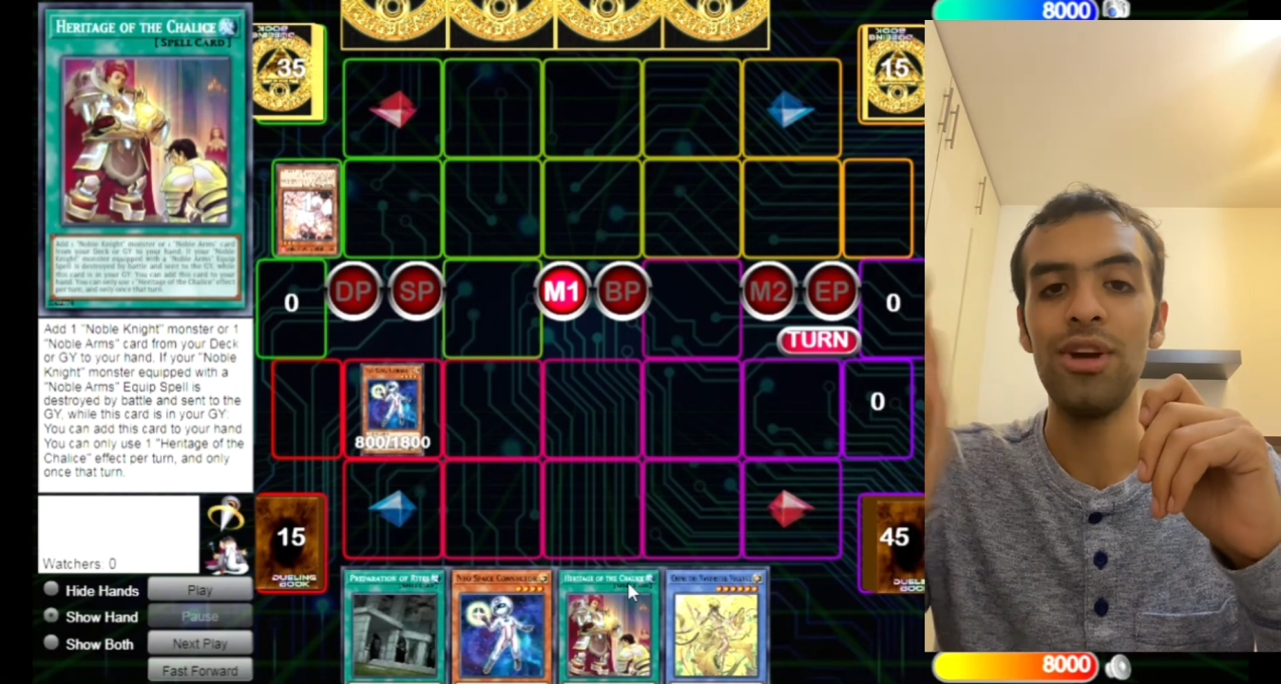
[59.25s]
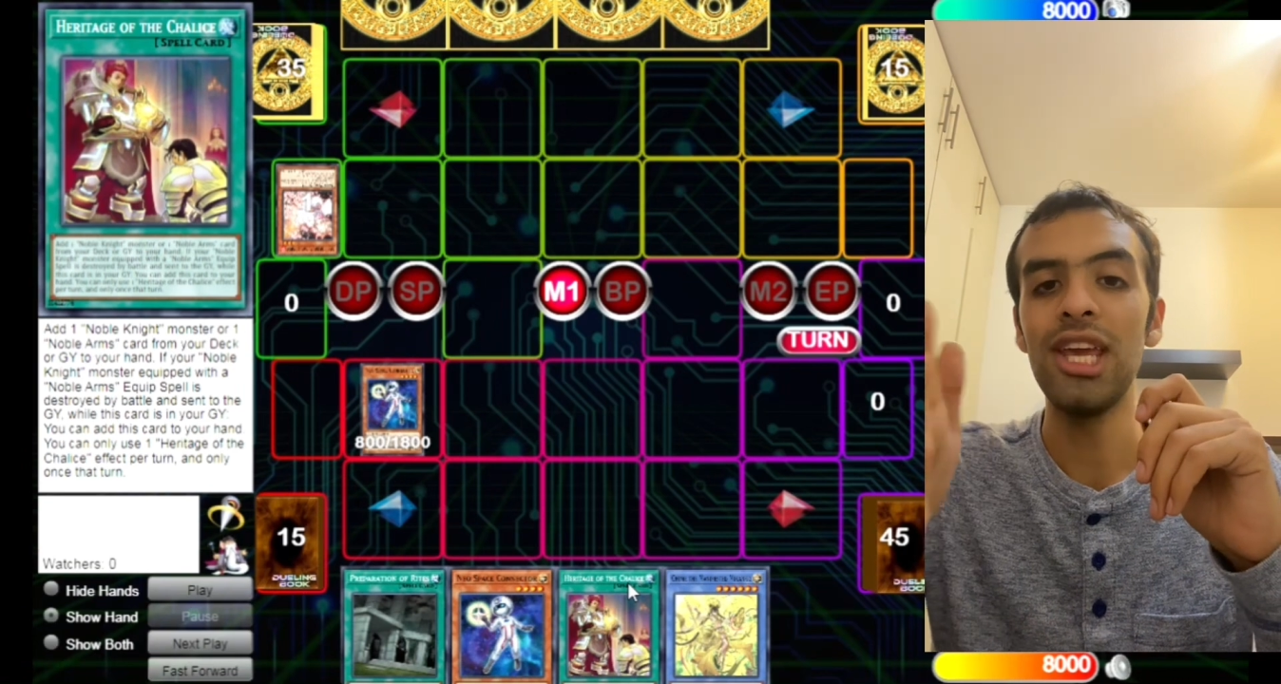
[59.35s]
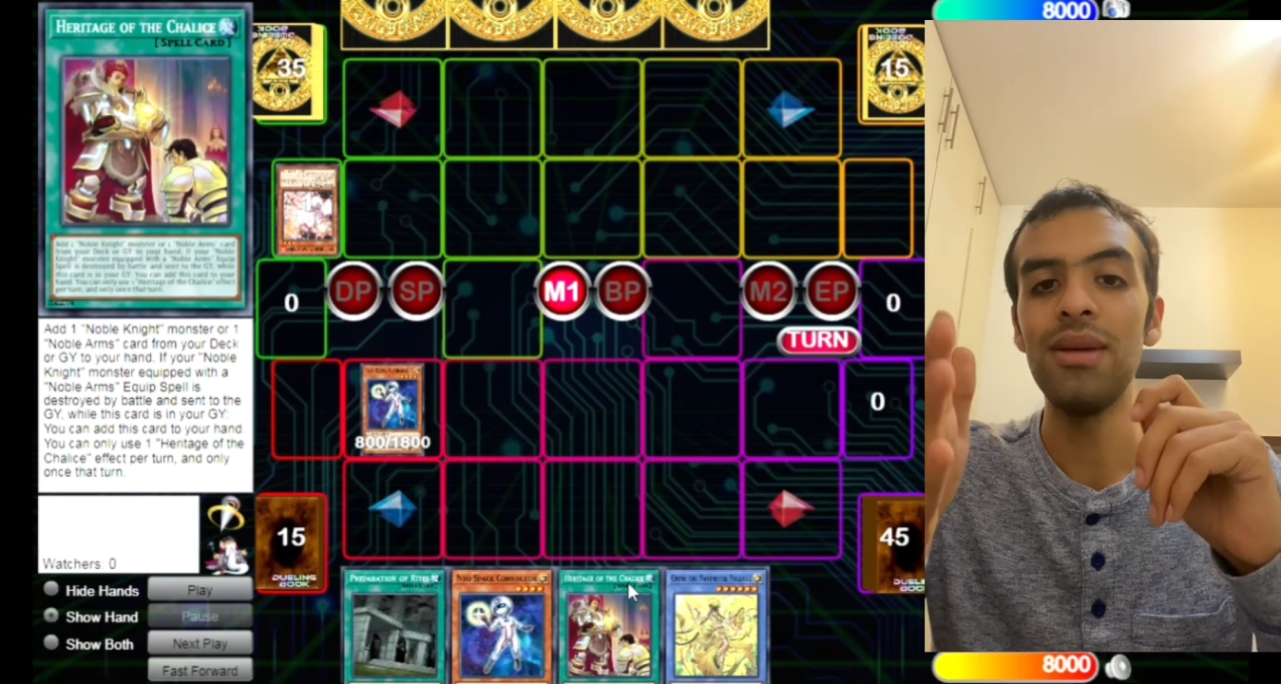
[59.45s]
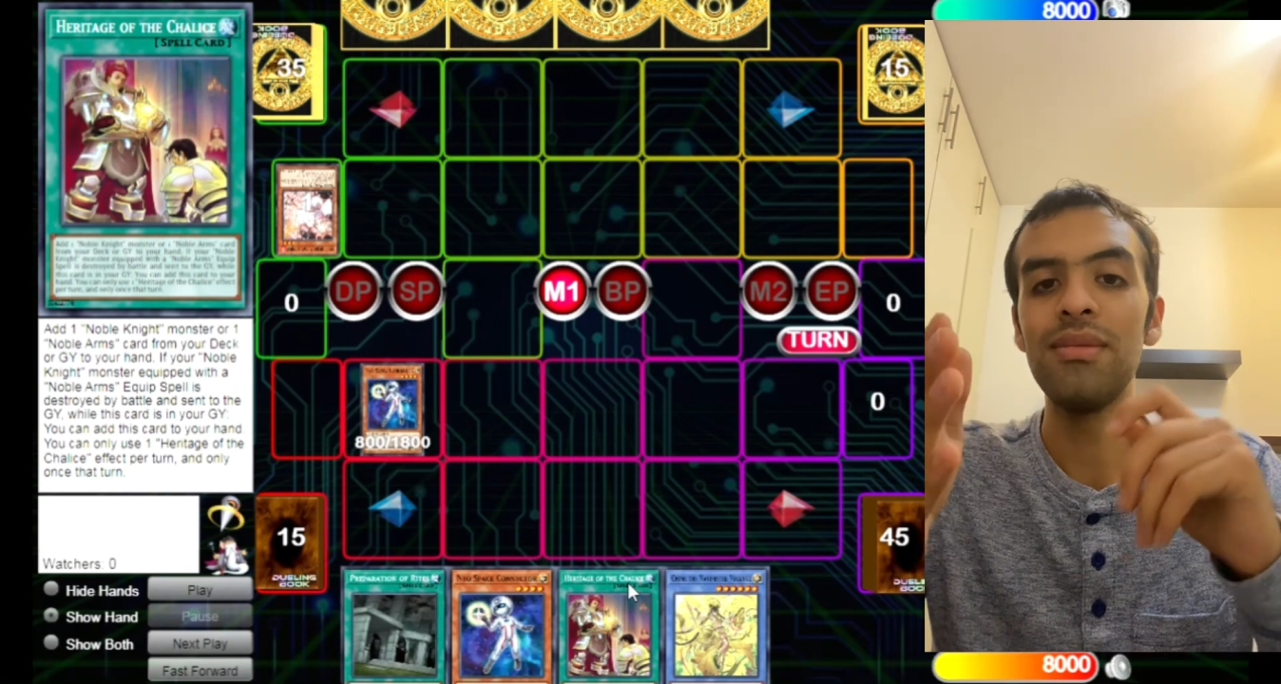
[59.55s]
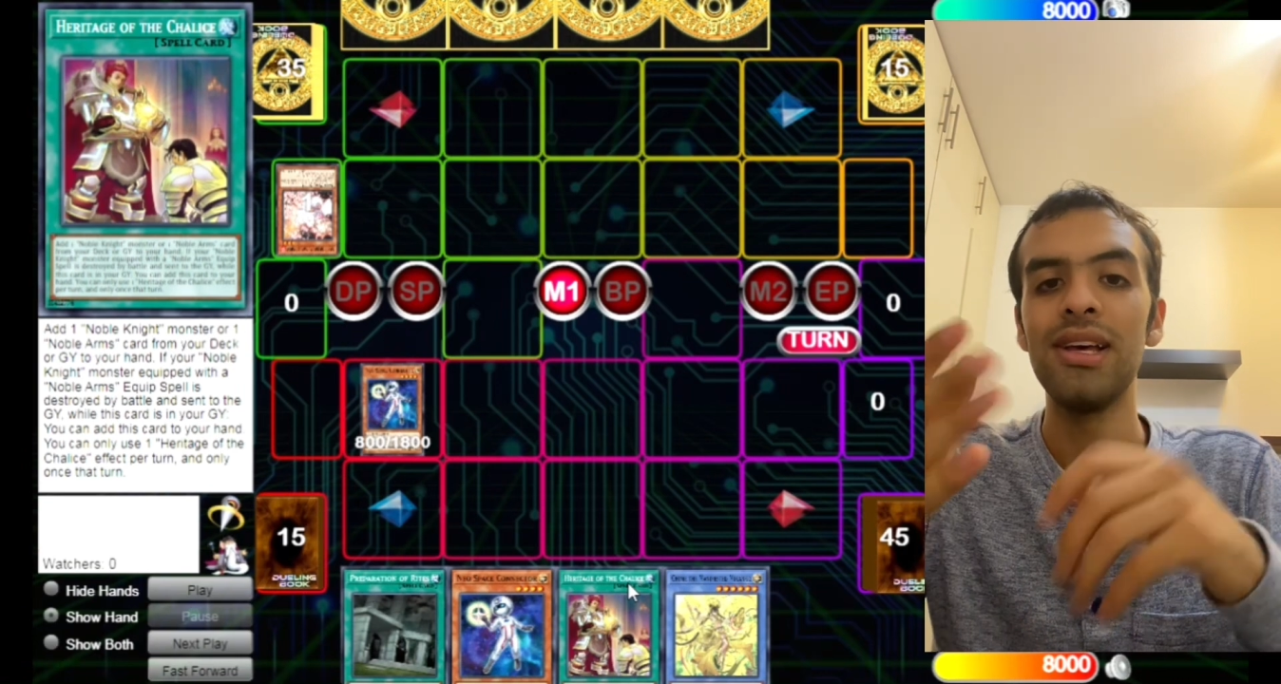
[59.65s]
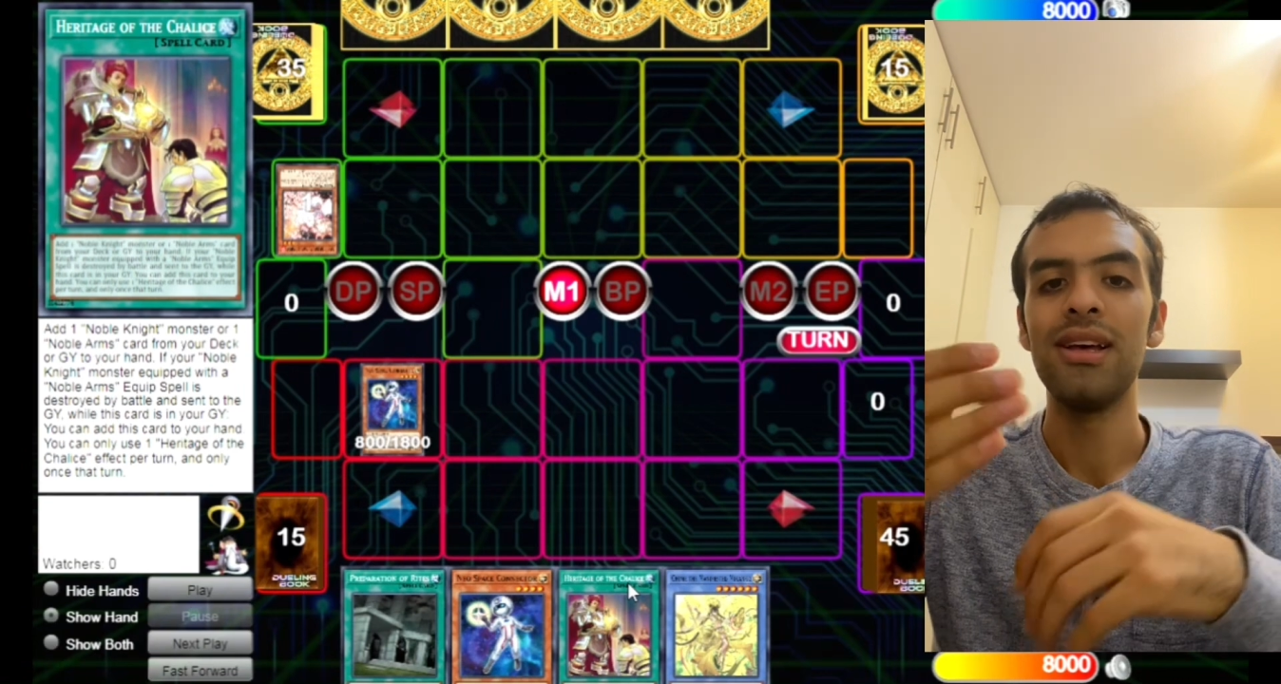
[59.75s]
Ohim,